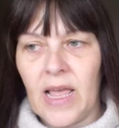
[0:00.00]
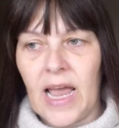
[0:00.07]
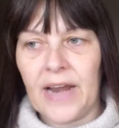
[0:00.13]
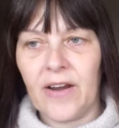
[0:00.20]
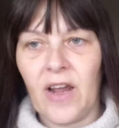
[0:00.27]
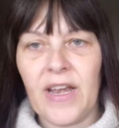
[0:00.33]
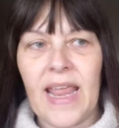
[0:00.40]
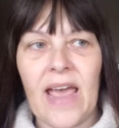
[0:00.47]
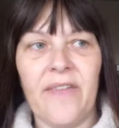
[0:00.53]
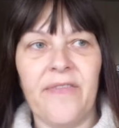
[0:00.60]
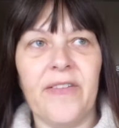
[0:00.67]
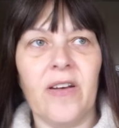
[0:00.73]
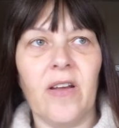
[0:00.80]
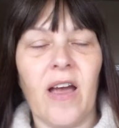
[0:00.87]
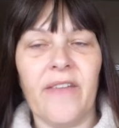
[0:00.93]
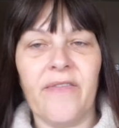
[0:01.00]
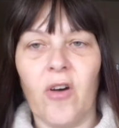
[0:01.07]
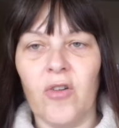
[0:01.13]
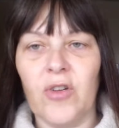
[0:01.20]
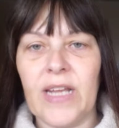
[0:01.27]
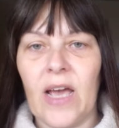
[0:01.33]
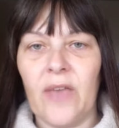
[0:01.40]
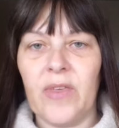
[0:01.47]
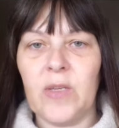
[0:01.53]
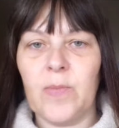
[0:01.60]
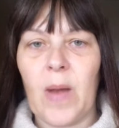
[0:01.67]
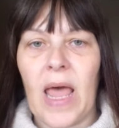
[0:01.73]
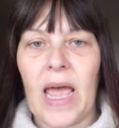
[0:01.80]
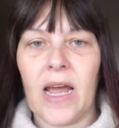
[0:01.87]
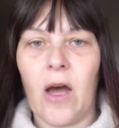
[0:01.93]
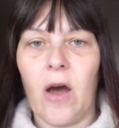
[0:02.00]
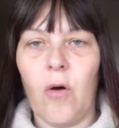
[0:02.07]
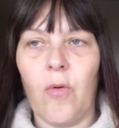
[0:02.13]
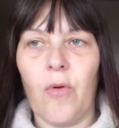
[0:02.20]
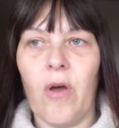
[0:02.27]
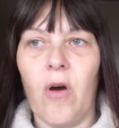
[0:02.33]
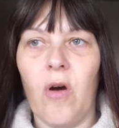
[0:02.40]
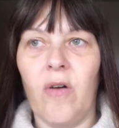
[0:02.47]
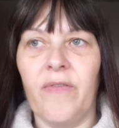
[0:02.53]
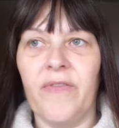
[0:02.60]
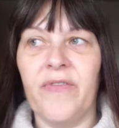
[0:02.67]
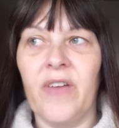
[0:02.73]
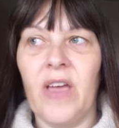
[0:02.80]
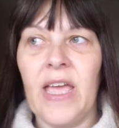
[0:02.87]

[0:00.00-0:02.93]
And I now feel like I've gone down this black hole of,